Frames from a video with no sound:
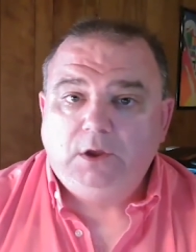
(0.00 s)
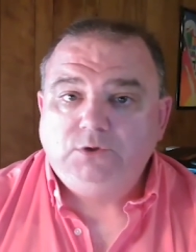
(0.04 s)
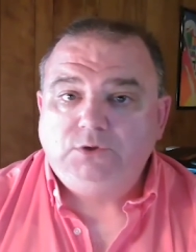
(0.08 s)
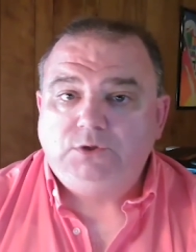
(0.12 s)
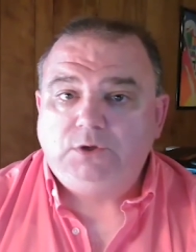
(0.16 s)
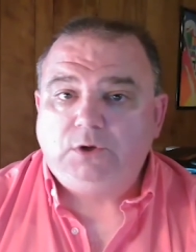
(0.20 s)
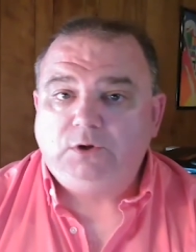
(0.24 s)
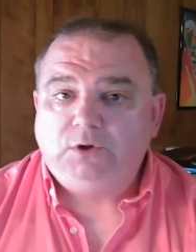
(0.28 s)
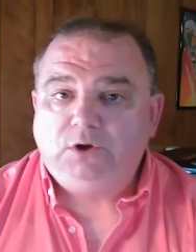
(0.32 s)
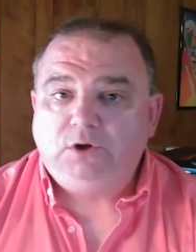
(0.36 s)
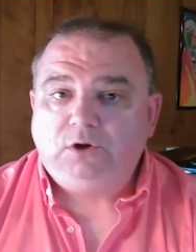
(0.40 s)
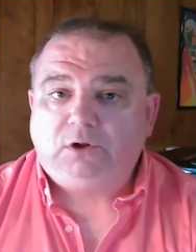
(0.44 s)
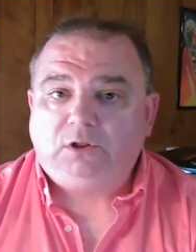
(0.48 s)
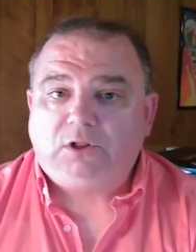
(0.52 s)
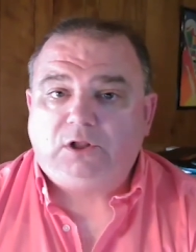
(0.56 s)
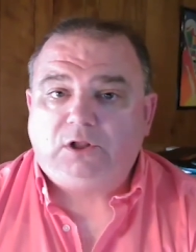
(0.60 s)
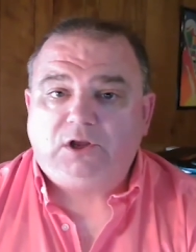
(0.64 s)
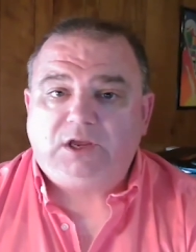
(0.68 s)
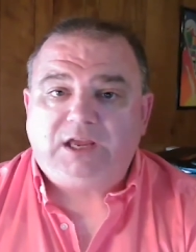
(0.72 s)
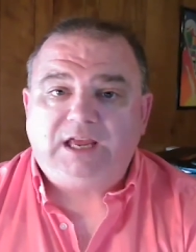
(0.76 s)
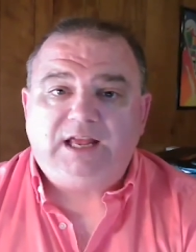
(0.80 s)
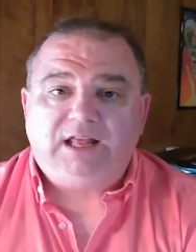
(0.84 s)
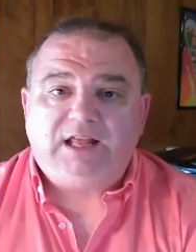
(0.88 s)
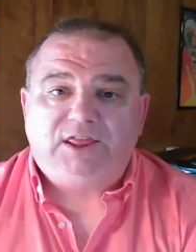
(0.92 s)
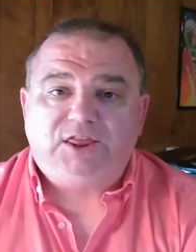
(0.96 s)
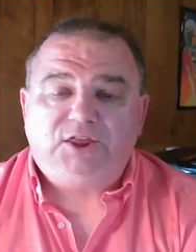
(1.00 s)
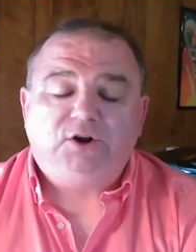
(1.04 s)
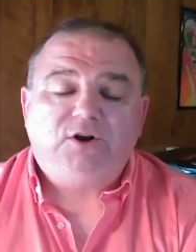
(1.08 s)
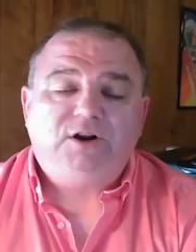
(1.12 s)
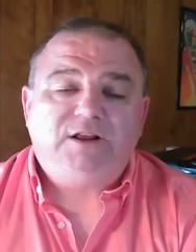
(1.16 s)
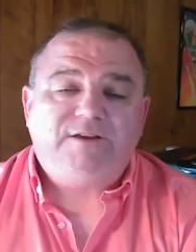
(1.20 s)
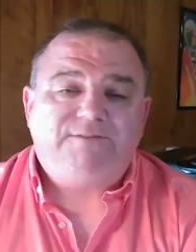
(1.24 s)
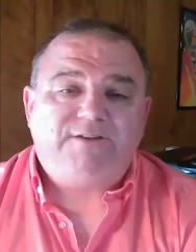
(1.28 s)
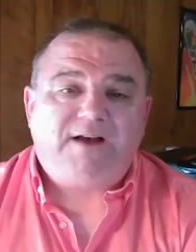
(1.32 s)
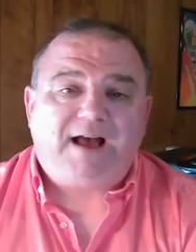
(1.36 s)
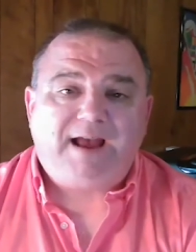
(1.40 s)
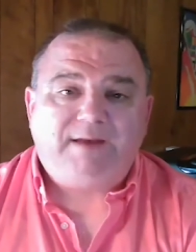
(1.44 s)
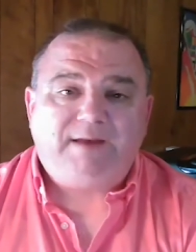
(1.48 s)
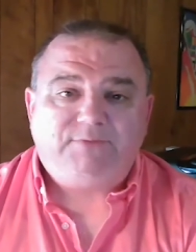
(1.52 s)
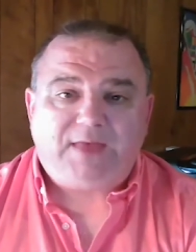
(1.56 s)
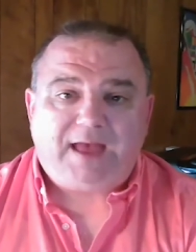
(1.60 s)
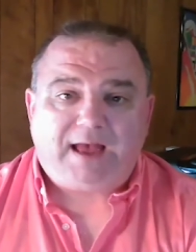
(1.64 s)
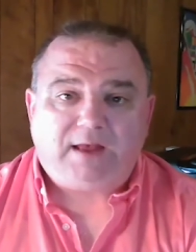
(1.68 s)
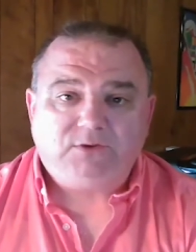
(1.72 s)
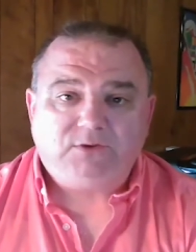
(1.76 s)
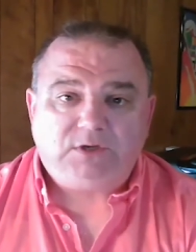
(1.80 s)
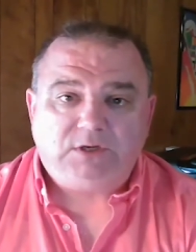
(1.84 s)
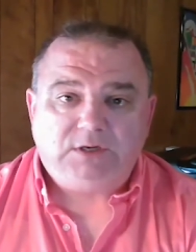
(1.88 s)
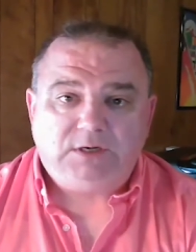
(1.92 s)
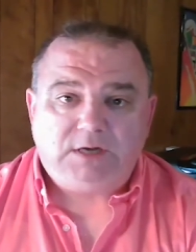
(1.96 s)
So you're looking at
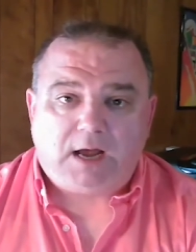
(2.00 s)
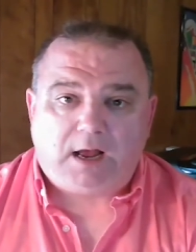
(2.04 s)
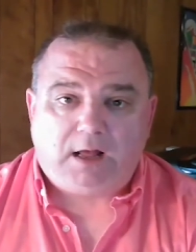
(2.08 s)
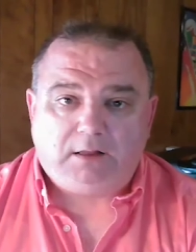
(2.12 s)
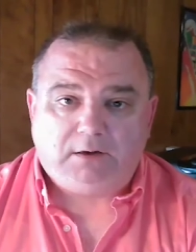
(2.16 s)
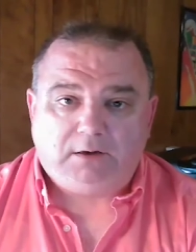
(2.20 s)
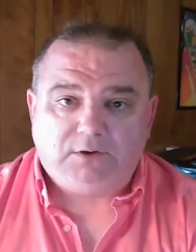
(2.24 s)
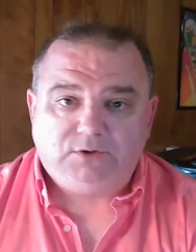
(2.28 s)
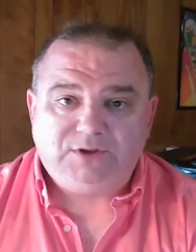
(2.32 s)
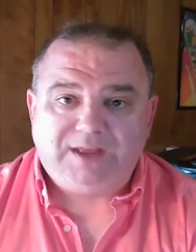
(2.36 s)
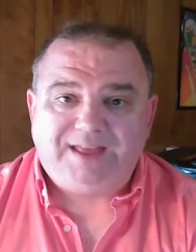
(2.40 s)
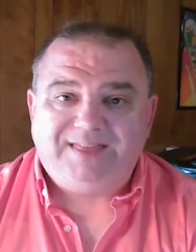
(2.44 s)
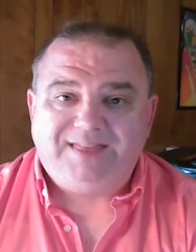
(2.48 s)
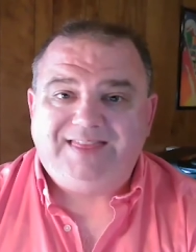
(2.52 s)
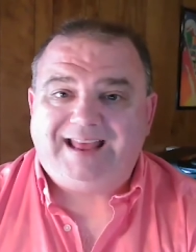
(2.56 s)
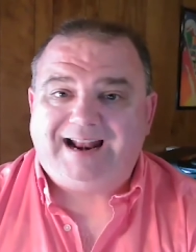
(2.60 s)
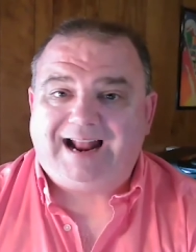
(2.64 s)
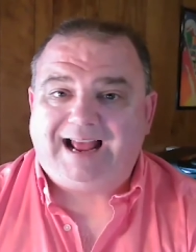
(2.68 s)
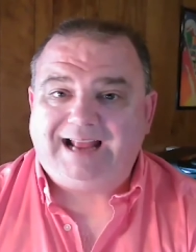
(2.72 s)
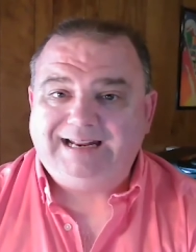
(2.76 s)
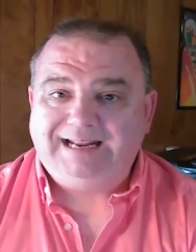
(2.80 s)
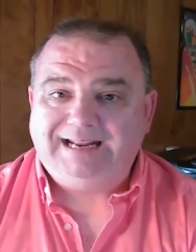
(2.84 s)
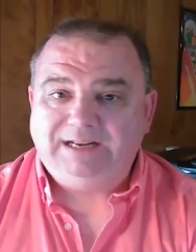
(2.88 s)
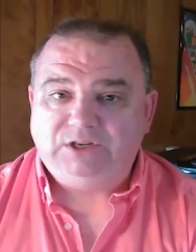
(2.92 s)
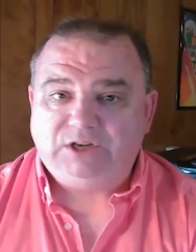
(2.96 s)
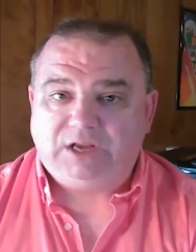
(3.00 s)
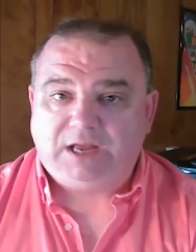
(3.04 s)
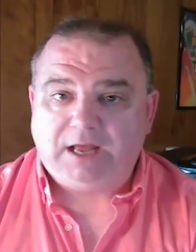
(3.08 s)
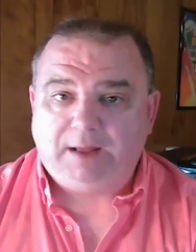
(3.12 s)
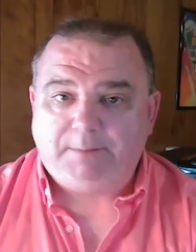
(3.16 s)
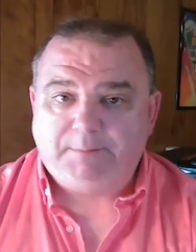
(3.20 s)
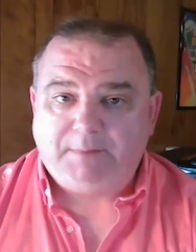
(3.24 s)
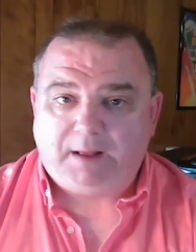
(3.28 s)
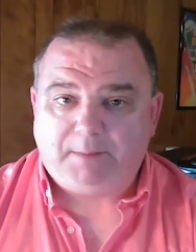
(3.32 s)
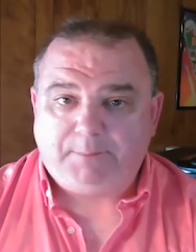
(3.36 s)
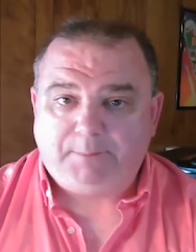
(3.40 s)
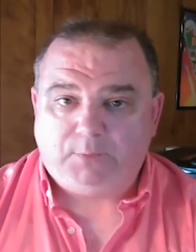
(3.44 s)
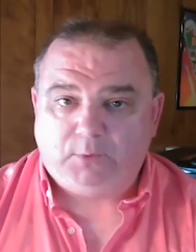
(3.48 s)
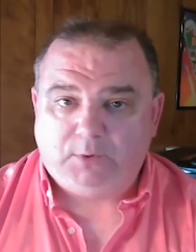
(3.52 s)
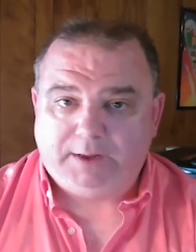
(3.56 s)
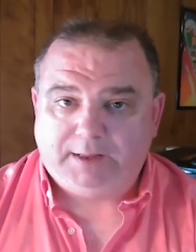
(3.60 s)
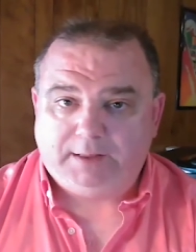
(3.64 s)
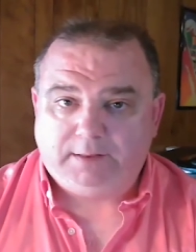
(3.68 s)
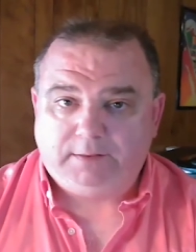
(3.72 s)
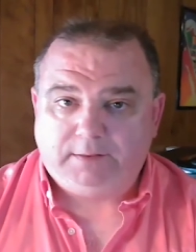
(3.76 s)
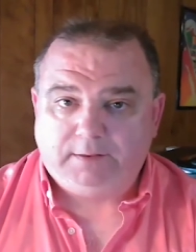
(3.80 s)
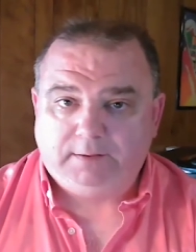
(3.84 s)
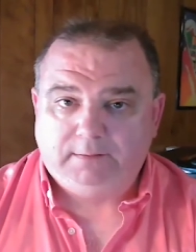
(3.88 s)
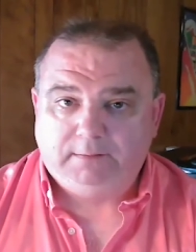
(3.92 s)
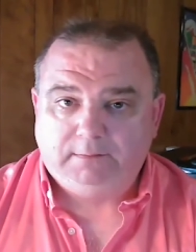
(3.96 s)
$35,000 that I need to come up
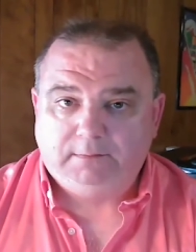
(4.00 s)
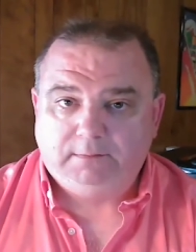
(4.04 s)
with